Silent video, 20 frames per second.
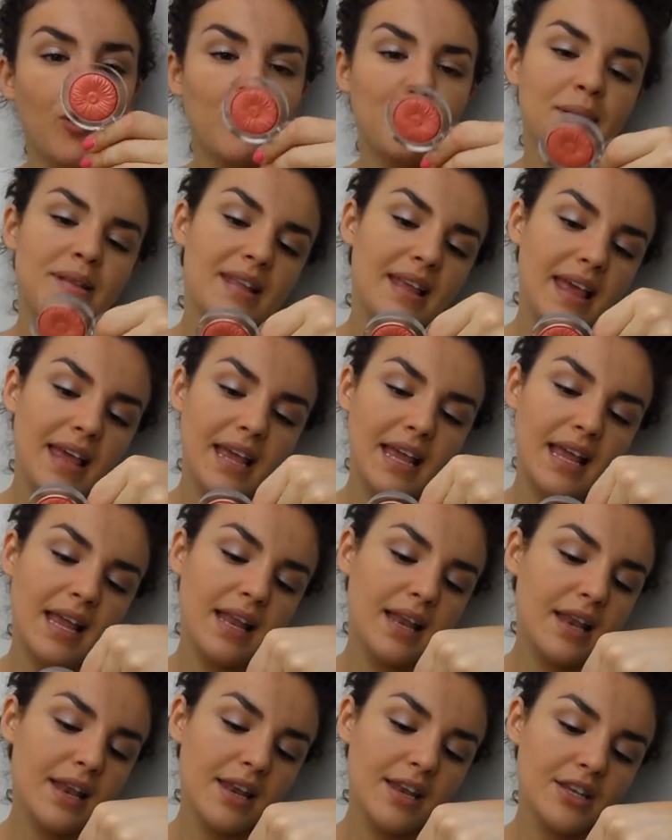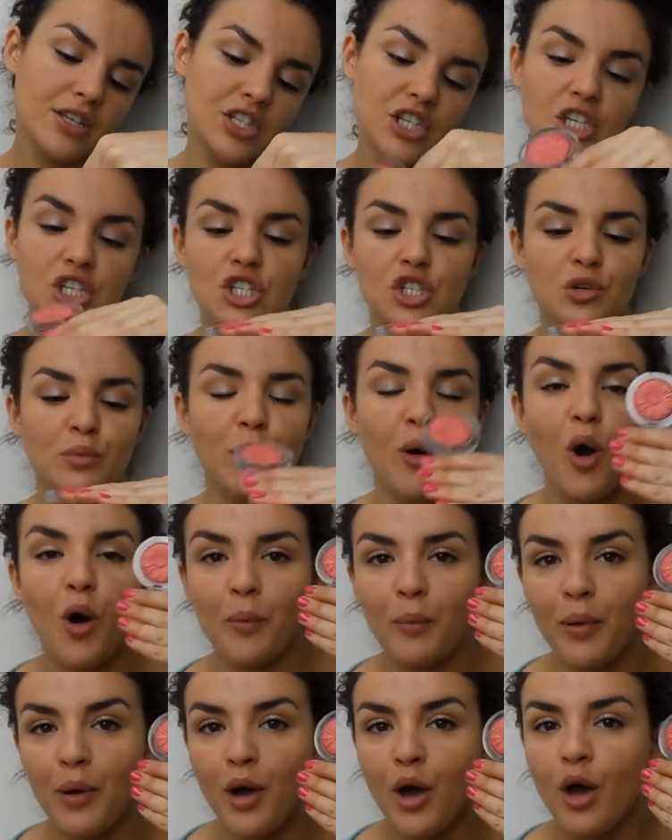pops in Ginger
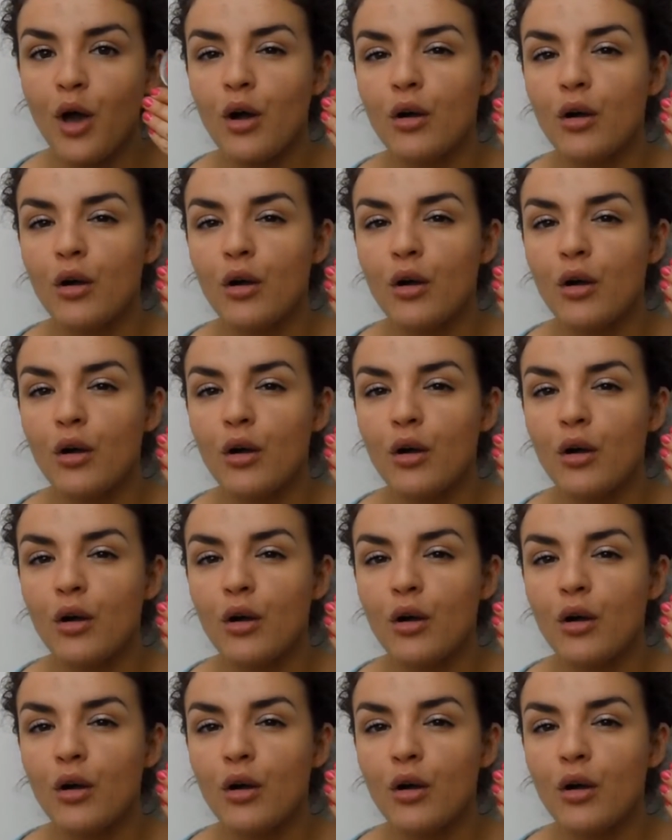Pop.